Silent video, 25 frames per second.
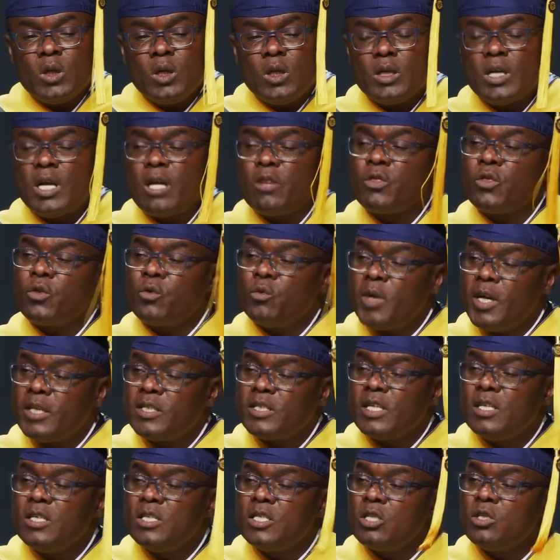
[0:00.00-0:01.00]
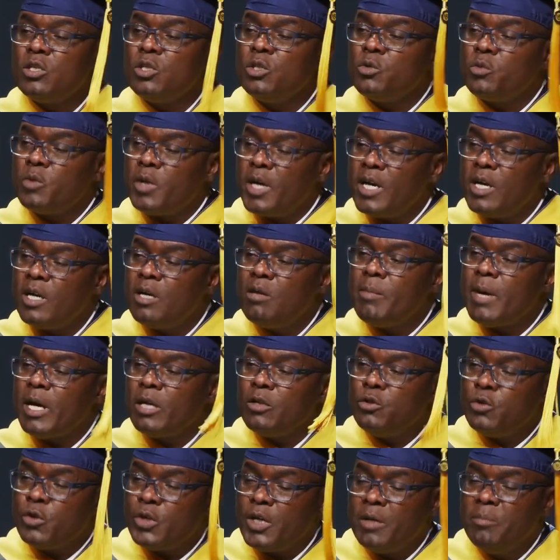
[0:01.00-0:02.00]
that threatened to derail my
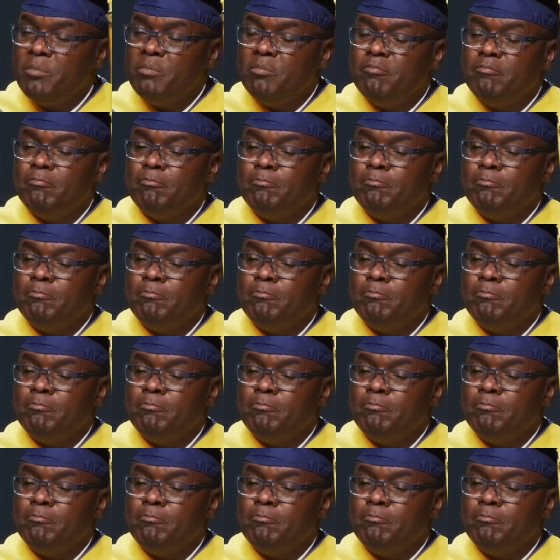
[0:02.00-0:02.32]
dream